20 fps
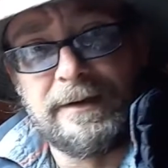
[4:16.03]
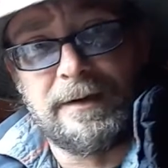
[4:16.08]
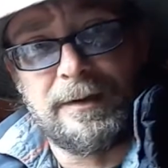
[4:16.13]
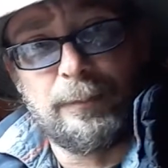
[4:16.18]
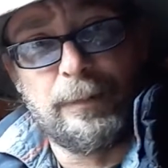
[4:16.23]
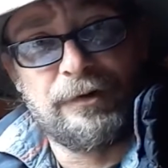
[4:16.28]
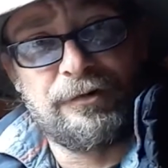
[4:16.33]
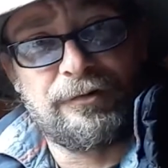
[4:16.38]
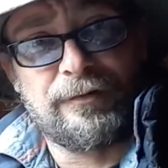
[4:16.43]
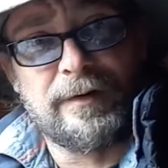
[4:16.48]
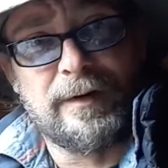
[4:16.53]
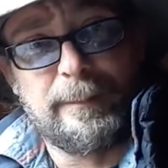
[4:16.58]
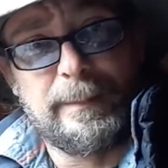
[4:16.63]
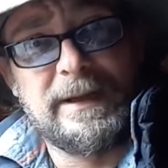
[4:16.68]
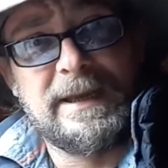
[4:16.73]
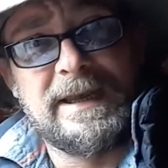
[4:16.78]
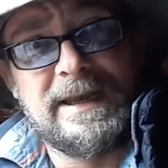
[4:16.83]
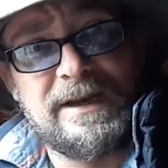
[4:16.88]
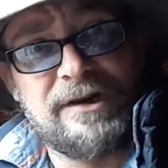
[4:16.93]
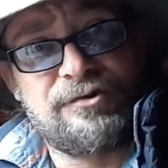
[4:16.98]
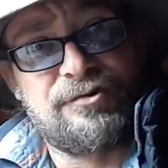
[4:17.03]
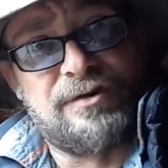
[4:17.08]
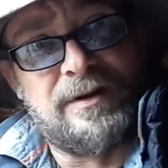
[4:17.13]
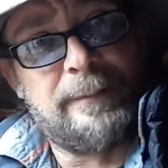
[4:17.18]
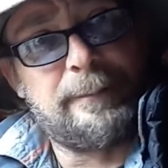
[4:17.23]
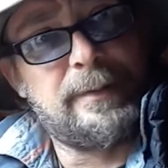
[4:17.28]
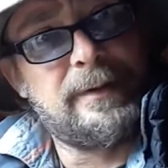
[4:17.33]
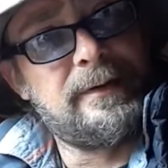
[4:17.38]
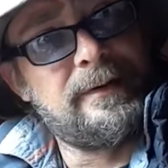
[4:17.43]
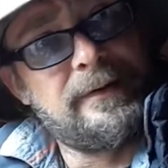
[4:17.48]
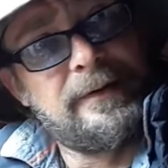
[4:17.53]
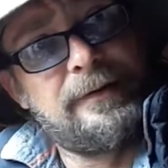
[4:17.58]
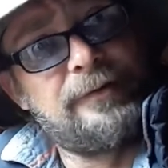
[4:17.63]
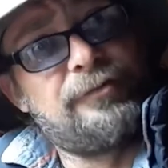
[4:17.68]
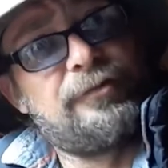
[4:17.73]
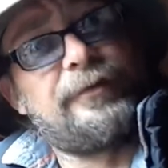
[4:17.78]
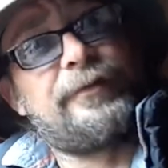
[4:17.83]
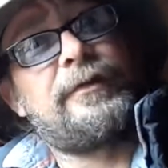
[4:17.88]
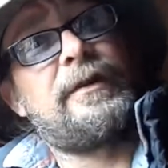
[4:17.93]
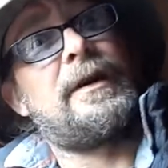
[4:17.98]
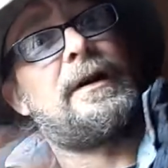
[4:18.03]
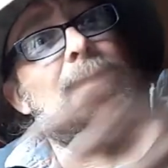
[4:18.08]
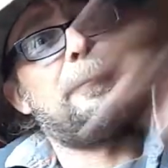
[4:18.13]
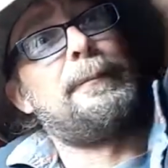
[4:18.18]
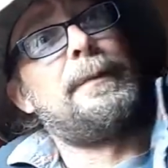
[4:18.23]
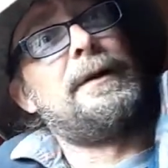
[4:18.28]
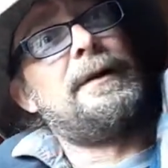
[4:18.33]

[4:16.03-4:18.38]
I wish that a big airship could just come